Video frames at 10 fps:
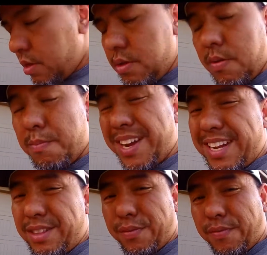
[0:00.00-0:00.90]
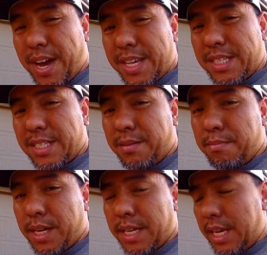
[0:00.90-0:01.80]
You might need to find
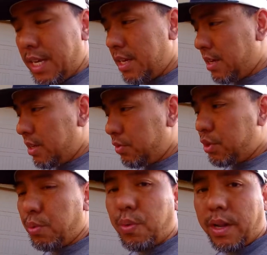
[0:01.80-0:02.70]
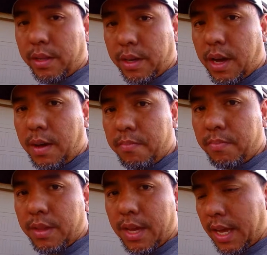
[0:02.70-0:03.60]
somebody to weld it up,
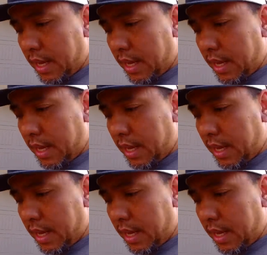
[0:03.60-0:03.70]
and